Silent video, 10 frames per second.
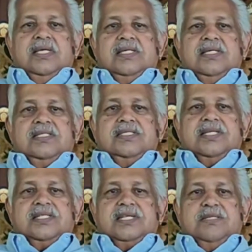
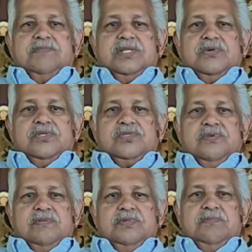the treatment cost
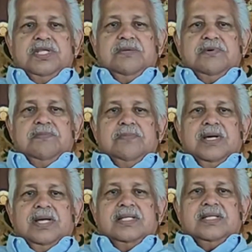will be minimum
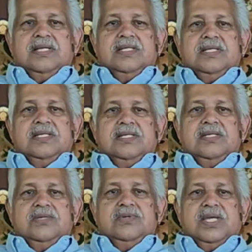and
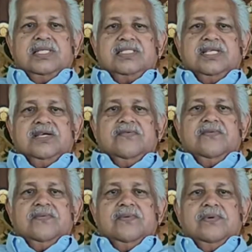you can save
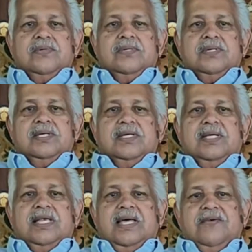
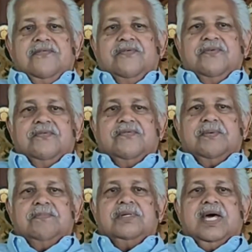a life
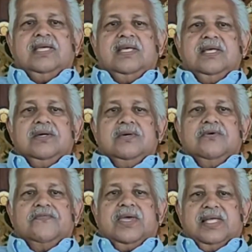from dying
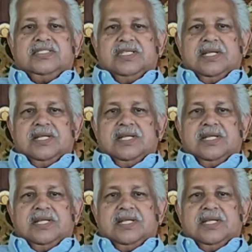of cancer.